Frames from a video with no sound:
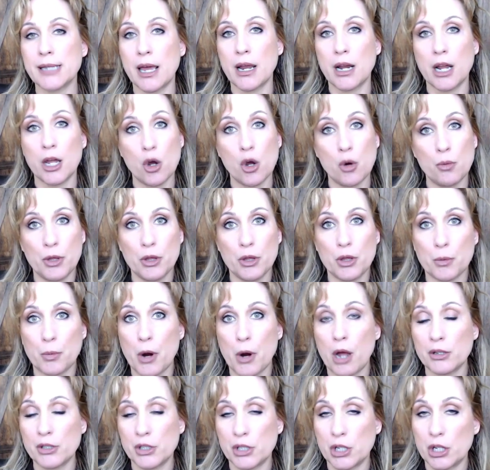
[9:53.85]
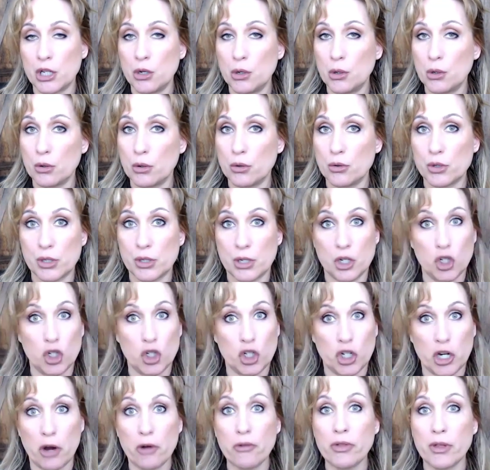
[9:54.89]
and I hope that the prosecutors can
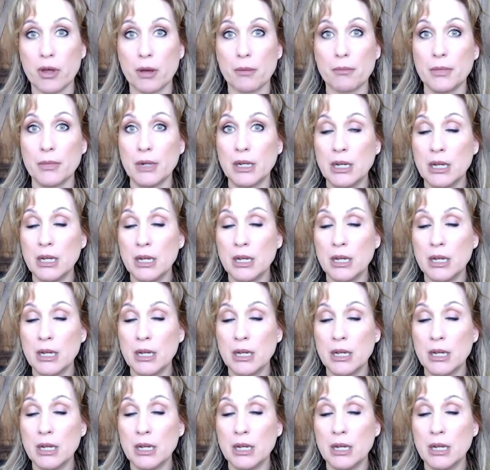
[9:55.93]
share them.